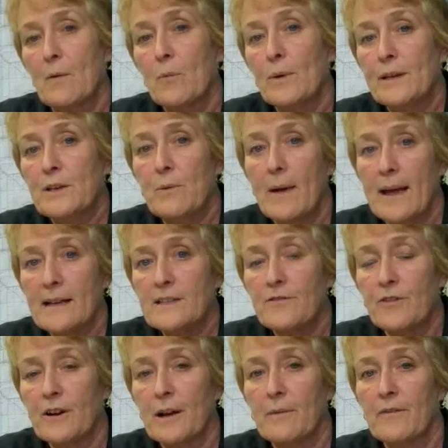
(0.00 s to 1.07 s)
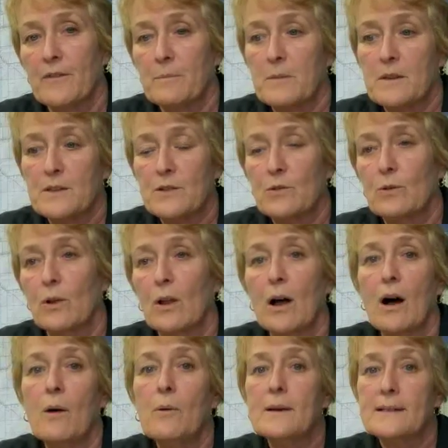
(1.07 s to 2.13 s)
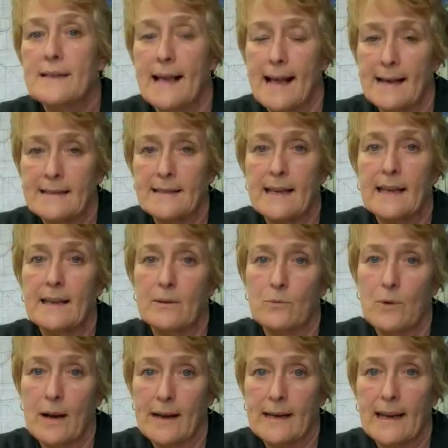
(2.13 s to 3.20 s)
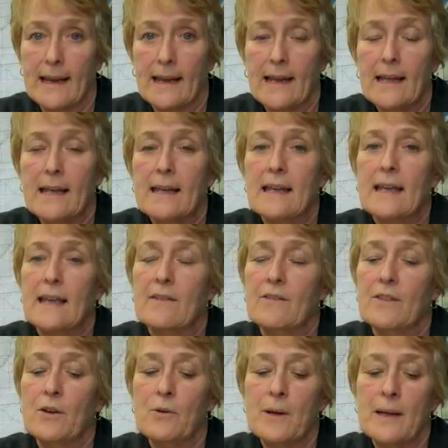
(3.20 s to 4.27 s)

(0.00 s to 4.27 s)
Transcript: when you ask for help from the school, always ask in writing. Even though